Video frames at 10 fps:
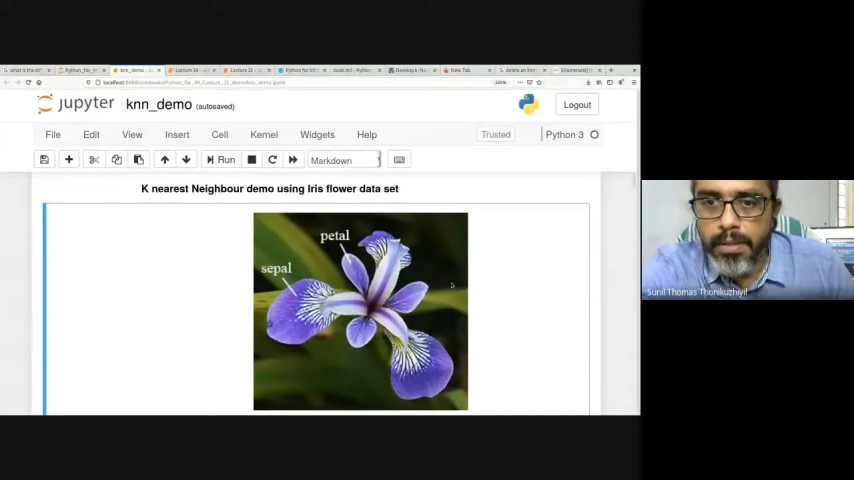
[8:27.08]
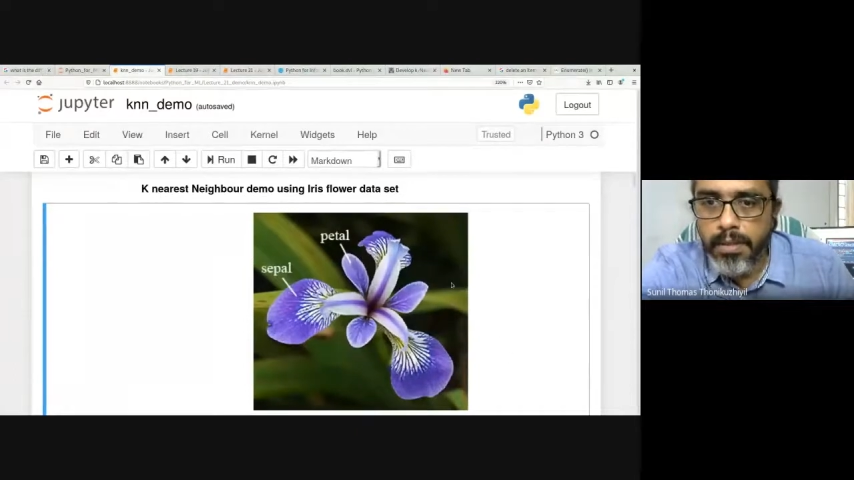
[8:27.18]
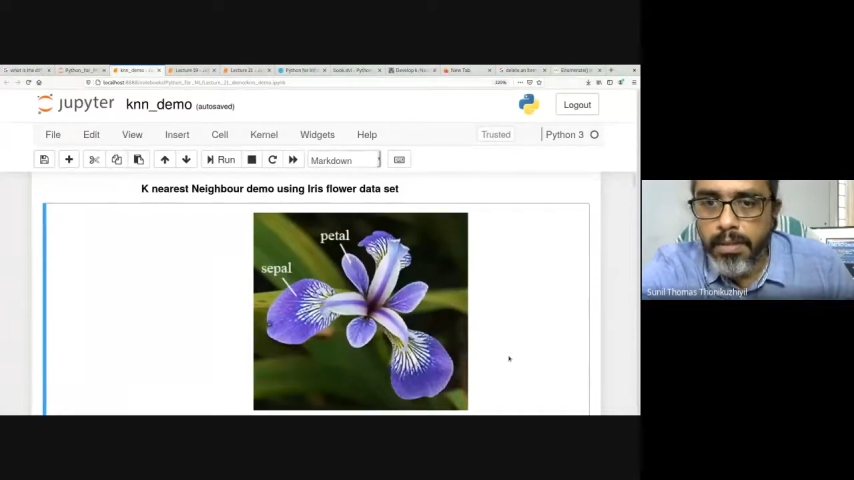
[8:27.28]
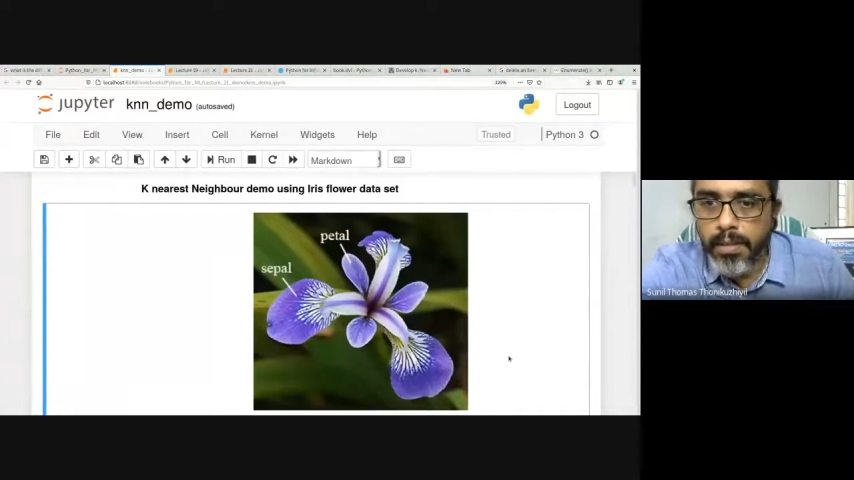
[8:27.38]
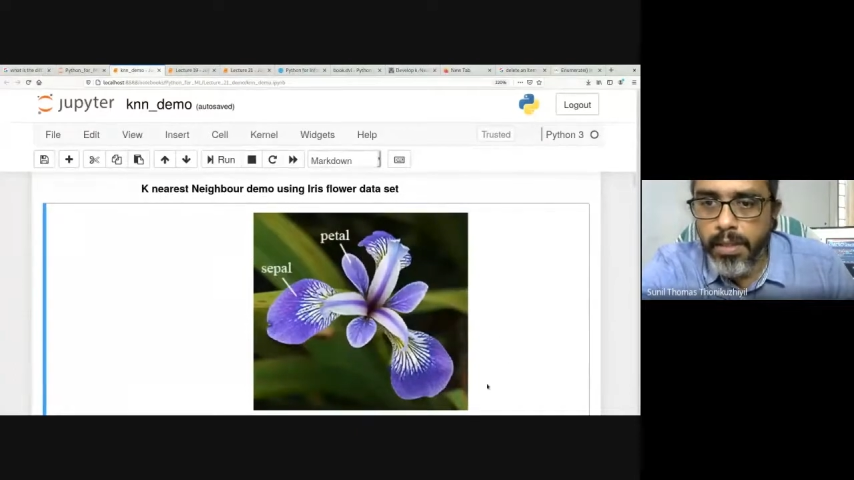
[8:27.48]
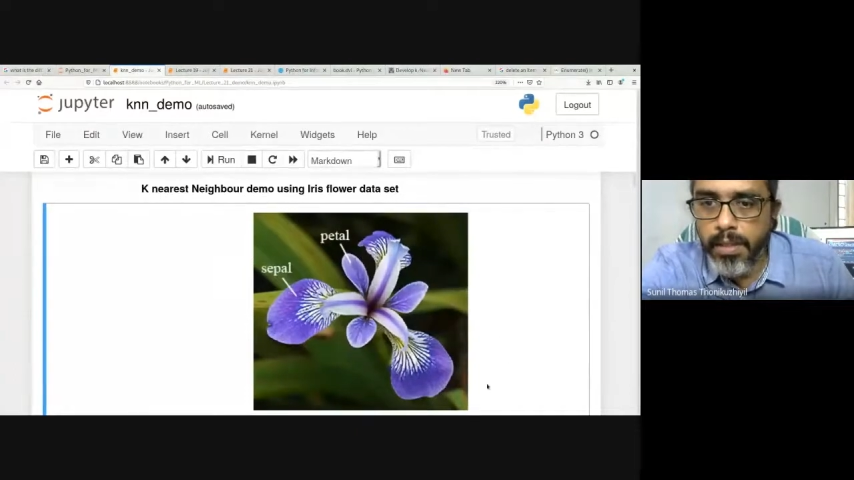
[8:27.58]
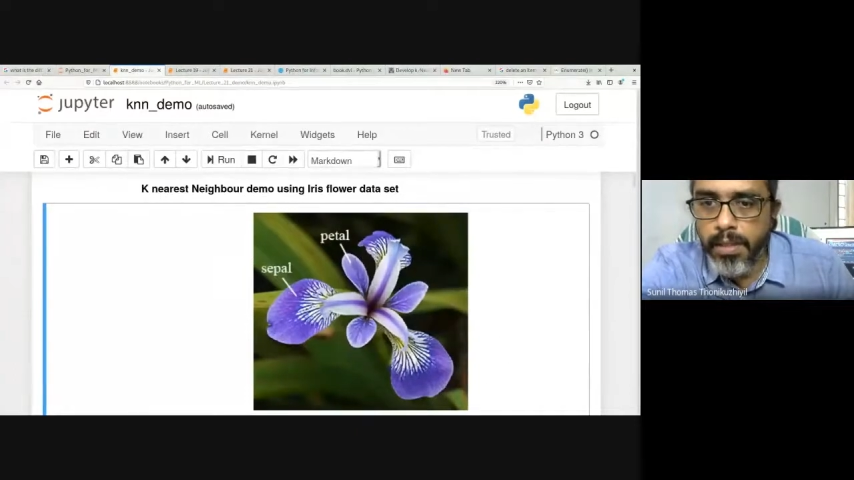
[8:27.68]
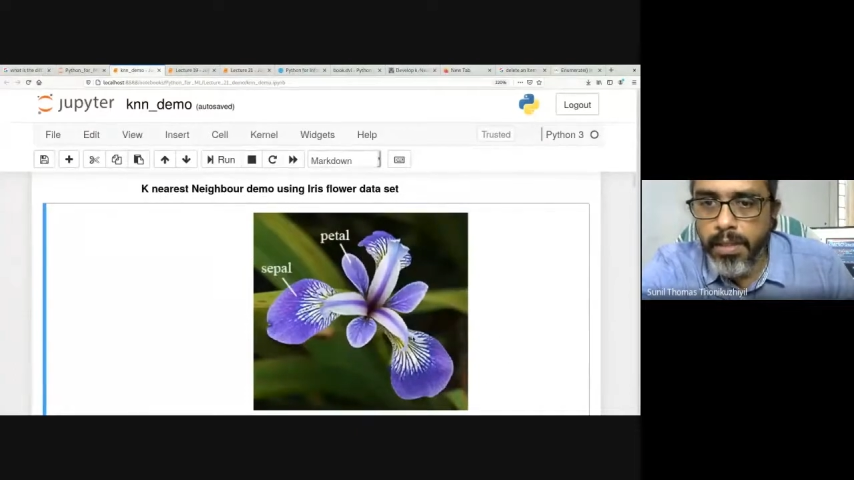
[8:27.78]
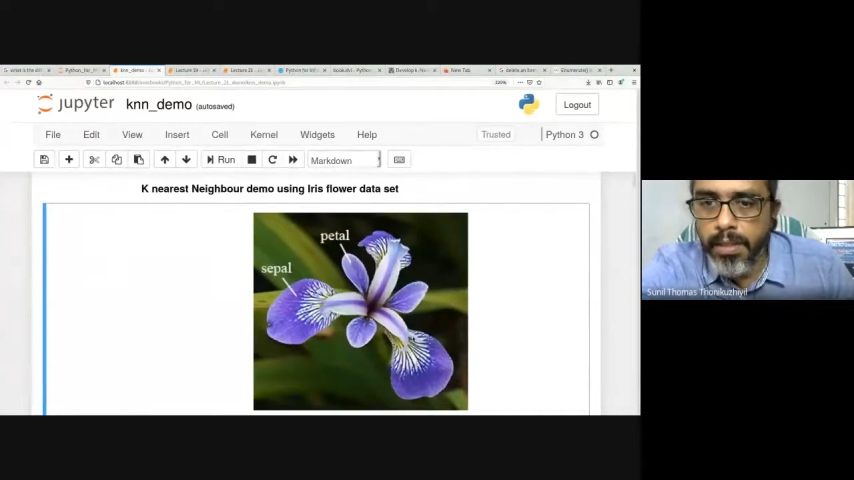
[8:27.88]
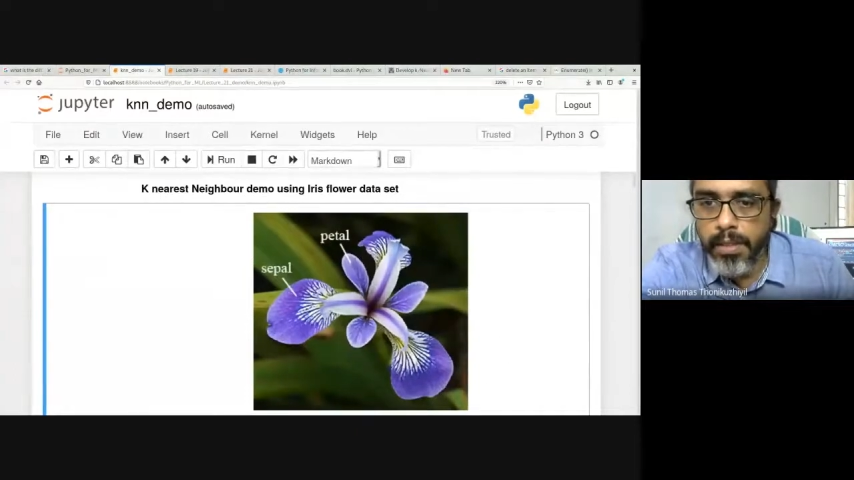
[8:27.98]
Okay.
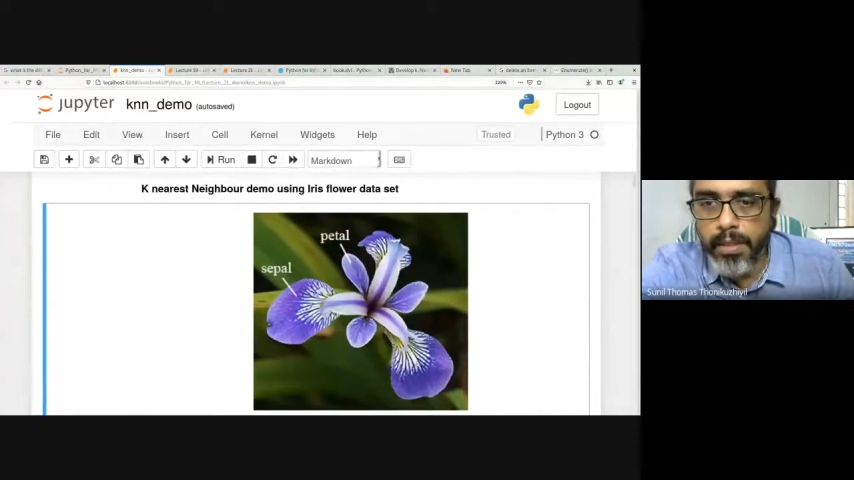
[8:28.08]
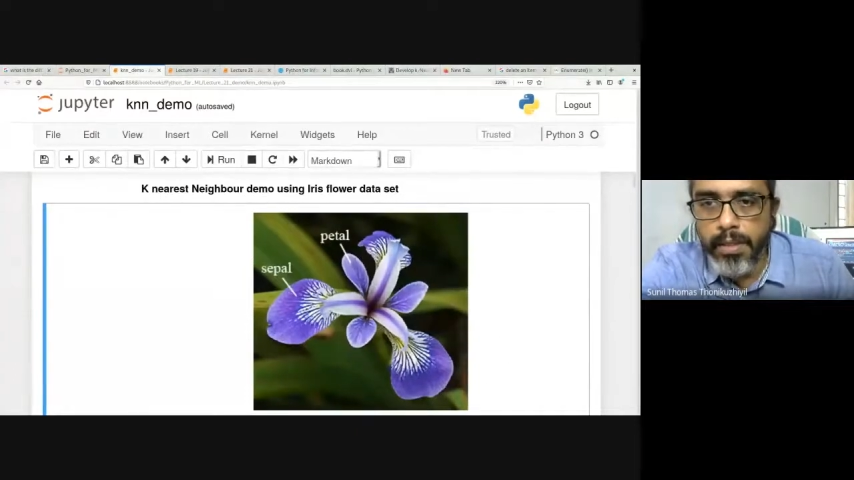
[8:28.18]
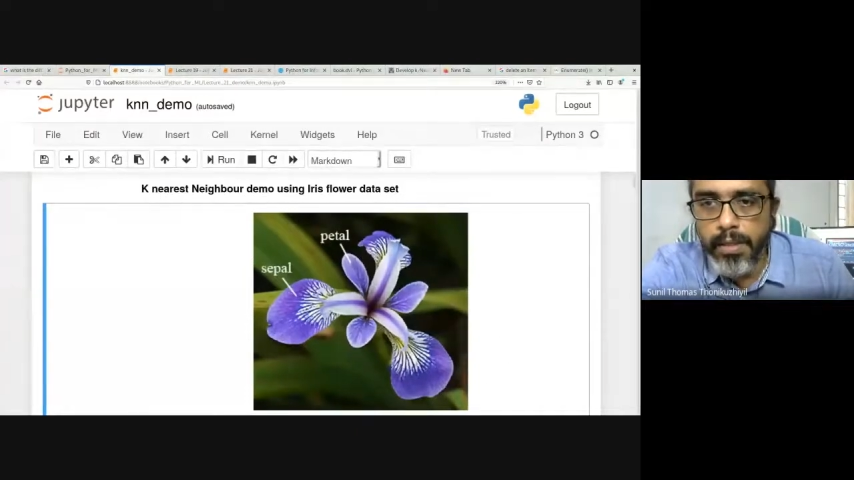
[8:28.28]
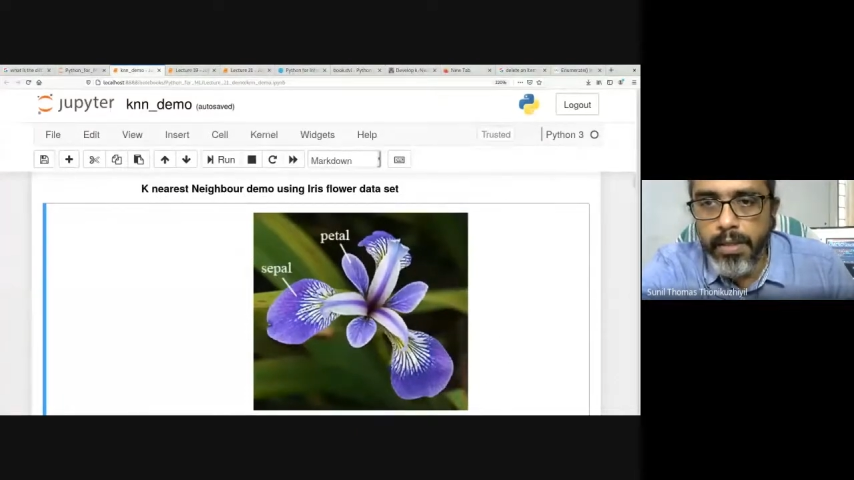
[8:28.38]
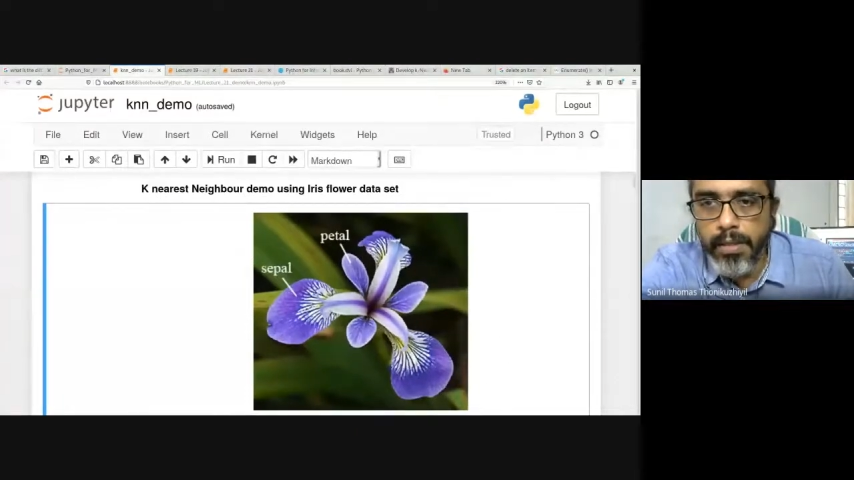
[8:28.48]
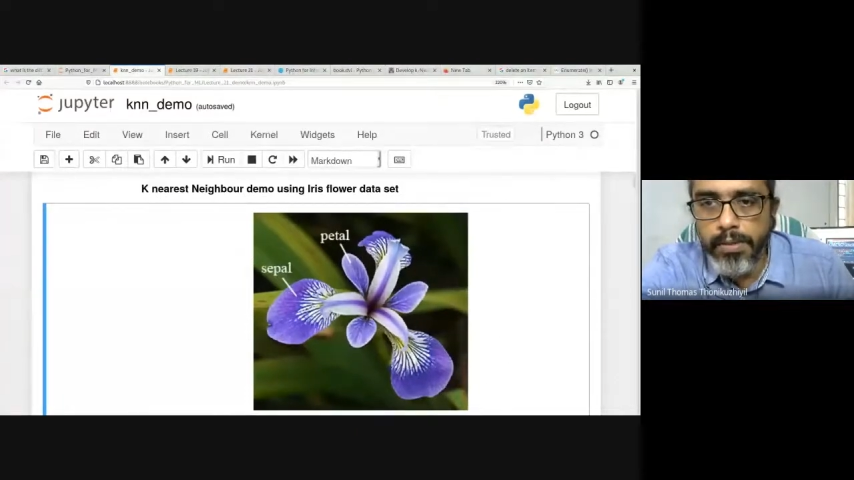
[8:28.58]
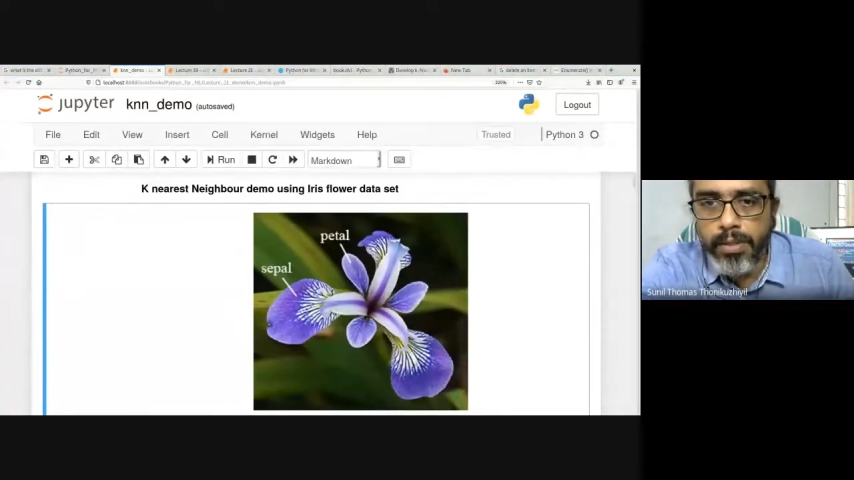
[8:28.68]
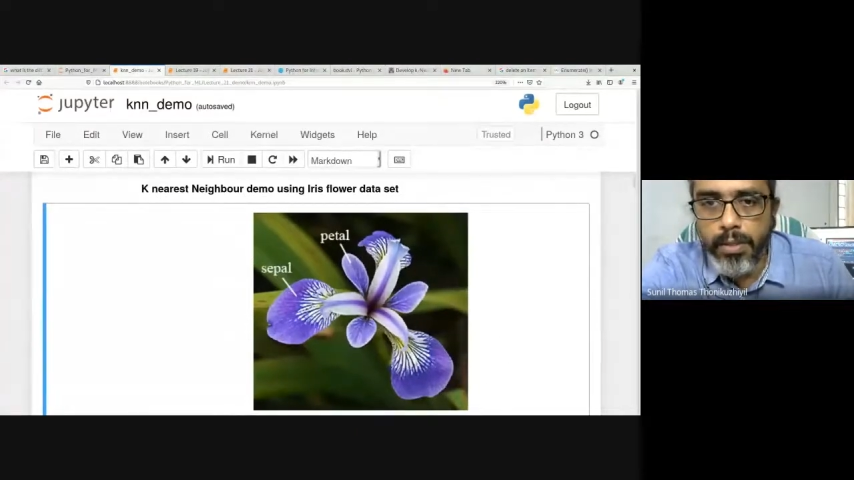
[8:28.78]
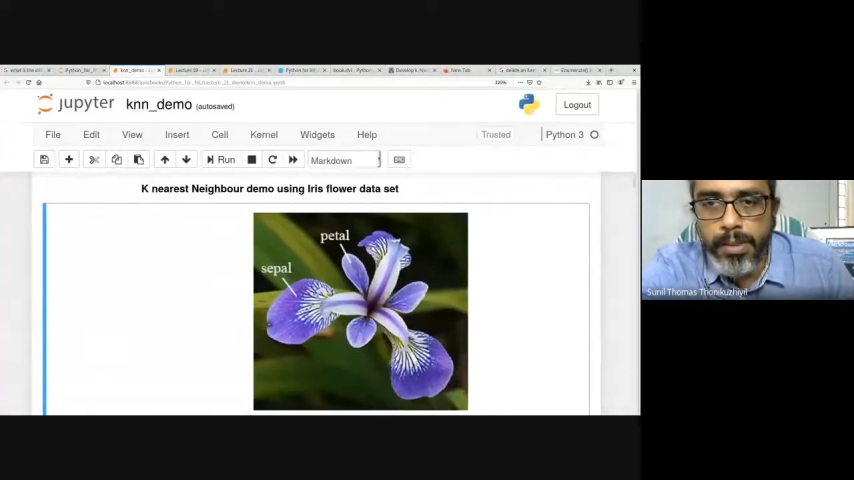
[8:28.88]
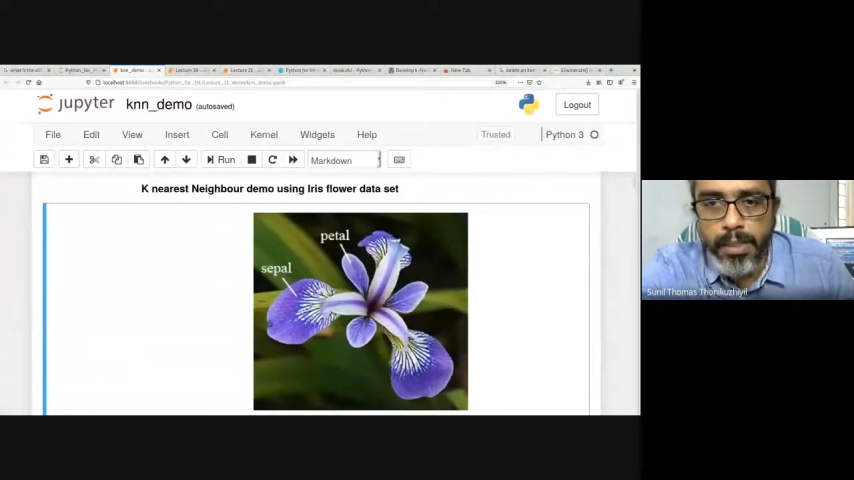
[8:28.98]
It's
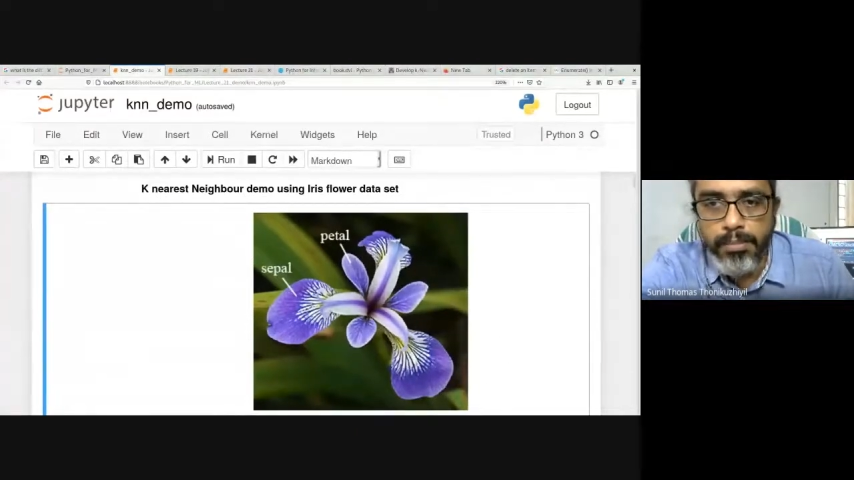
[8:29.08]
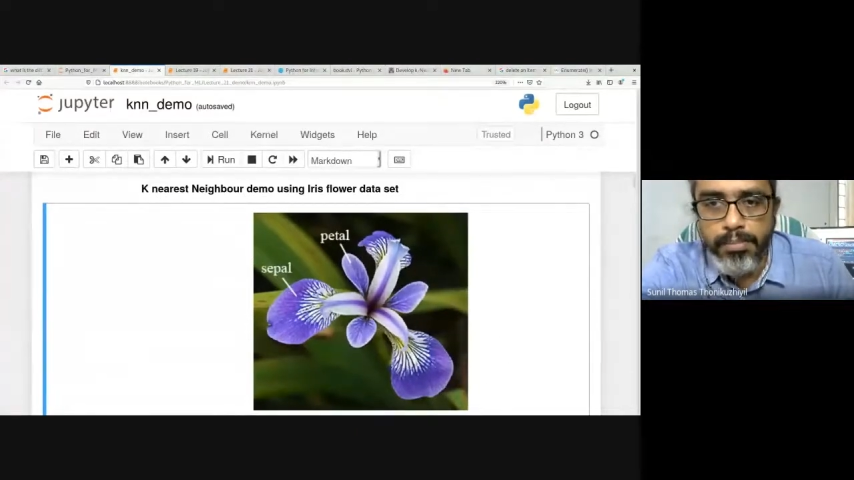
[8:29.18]
coming up.